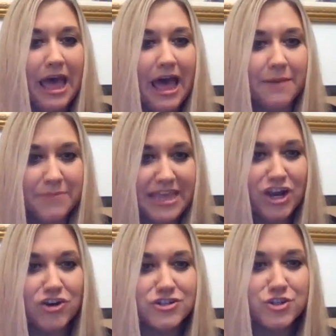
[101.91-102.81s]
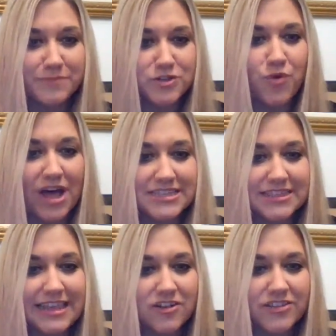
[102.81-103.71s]
"I'm here to build Watson
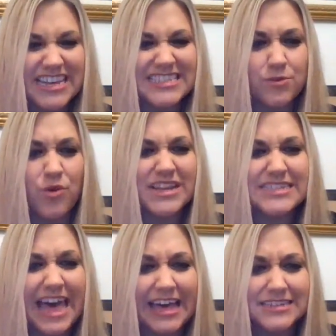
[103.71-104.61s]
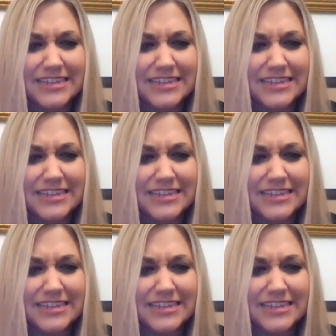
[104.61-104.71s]
Legal." And he said, "What is that?"